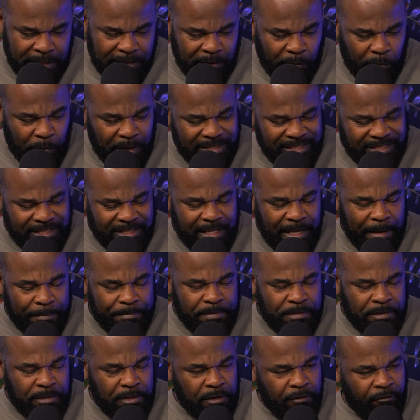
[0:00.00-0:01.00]
So what
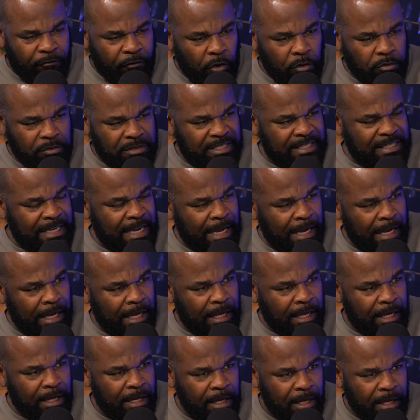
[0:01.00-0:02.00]
steps should folks
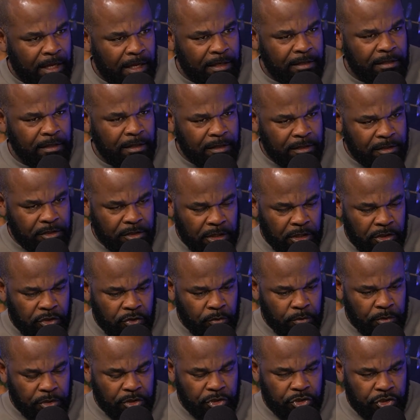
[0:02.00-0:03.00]
take
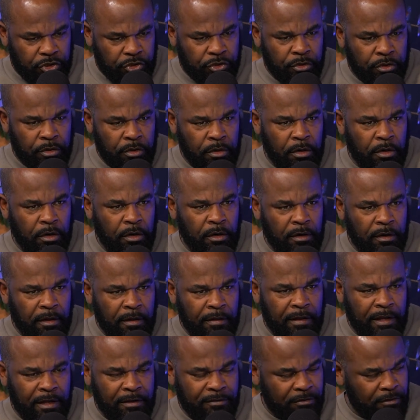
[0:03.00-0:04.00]
to ensure
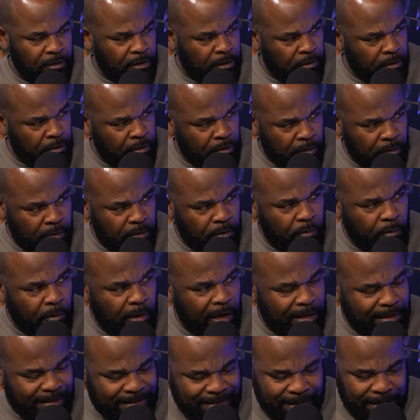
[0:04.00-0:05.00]
that they secure the
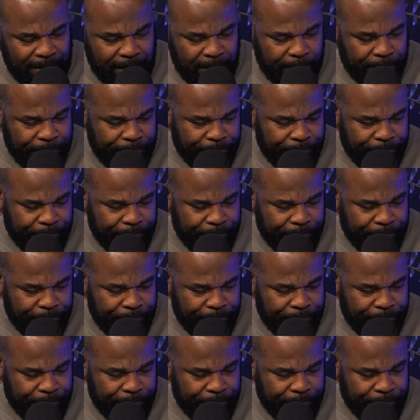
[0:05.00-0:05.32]
right tenant?